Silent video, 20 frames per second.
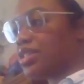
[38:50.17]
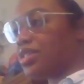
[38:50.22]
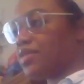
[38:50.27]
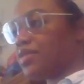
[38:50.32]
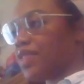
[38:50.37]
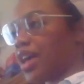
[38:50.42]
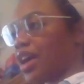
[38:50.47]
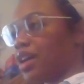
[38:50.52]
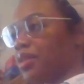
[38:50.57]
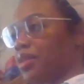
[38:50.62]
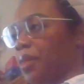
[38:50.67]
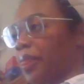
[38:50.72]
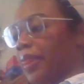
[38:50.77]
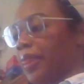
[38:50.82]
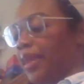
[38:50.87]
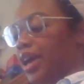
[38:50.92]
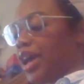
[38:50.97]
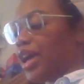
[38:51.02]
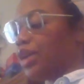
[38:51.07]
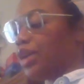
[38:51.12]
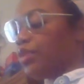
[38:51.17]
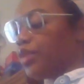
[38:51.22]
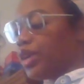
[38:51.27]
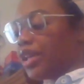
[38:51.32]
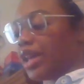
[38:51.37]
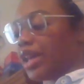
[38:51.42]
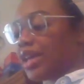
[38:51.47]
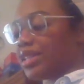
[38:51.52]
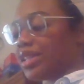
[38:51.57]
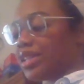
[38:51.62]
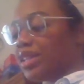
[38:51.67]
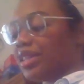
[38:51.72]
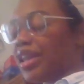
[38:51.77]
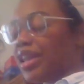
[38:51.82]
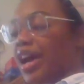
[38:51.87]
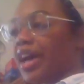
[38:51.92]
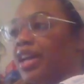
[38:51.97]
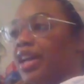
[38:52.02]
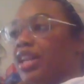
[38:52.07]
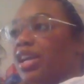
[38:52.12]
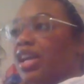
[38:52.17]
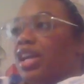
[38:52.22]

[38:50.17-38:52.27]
of that. And realizing that